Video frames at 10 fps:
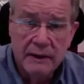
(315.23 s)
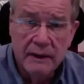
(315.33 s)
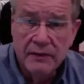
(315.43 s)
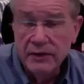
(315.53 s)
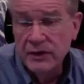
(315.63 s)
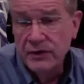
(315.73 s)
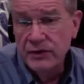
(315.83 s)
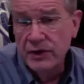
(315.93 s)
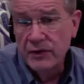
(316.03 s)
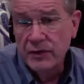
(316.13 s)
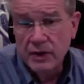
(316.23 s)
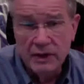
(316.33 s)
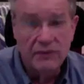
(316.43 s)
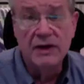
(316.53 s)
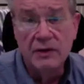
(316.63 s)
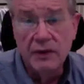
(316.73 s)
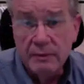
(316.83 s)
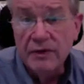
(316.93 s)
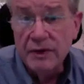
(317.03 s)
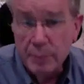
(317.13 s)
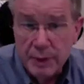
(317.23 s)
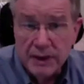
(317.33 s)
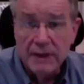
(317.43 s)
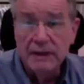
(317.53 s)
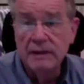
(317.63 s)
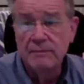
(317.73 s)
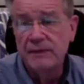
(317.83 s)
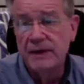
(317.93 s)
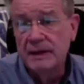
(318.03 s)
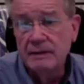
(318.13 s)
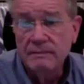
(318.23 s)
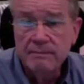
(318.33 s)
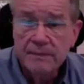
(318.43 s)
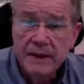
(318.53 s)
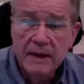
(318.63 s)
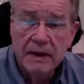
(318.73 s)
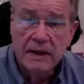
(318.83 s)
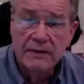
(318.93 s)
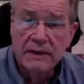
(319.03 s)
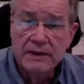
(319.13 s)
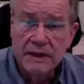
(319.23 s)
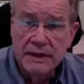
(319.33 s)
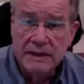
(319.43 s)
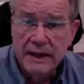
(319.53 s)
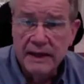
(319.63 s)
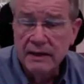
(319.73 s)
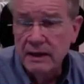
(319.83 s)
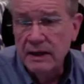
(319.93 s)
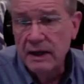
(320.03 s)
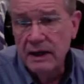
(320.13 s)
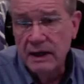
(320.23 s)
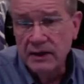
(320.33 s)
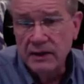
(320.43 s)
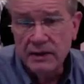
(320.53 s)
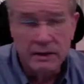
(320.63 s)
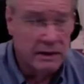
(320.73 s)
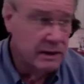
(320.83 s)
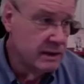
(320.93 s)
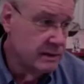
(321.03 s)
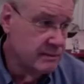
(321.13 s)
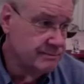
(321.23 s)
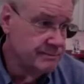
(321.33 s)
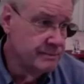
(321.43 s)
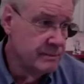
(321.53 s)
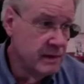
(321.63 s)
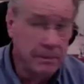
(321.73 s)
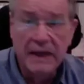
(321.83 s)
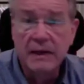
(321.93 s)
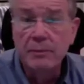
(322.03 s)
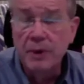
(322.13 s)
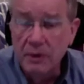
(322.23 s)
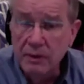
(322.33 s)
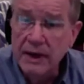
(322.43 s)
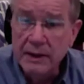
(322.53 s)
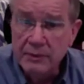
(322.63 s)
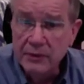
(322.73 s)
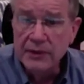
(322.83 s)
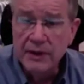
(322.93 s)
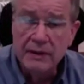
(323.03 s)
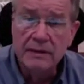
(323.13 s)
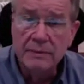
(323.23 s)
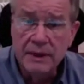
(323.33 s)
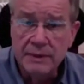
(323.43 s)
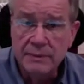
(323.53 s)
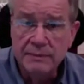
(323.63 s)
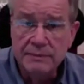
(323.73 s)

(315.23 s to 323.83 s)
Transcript: If you're in software, you've done your MVP and things like that, and other beta programs that might